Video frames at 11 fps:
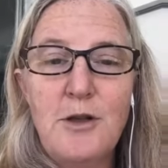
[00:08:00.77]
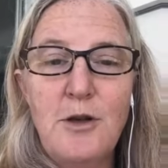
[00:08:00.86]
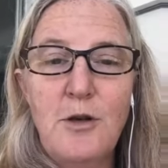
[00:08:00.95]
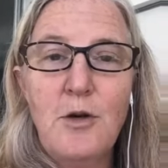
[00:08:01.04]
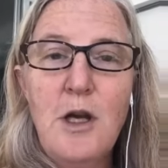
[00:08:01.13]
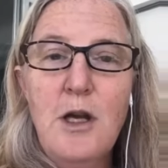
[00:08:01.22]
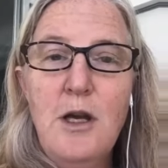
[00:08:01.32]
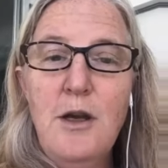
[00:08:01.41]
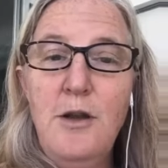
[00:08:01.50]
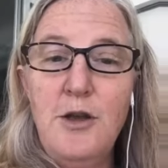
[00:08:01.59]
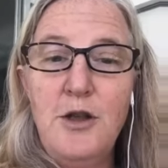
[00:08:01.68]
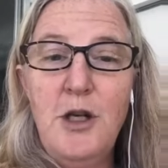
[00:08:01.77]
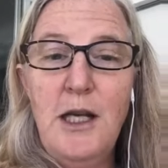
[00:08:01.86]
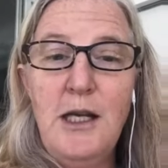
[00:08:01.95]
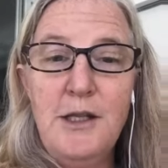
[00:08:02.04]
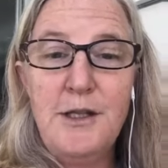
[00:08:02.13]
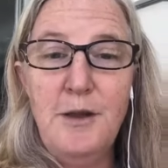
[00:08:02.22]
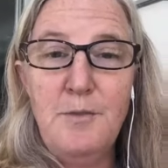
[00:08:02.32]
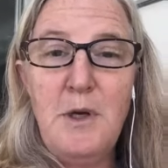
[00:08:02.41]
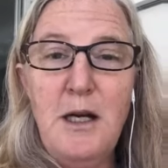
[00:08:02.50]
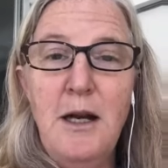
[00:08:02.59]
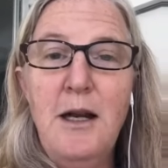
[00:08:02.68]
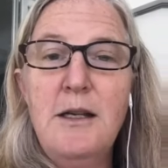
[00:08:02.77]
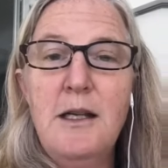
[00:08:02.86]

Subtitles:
So the Shen is the mind,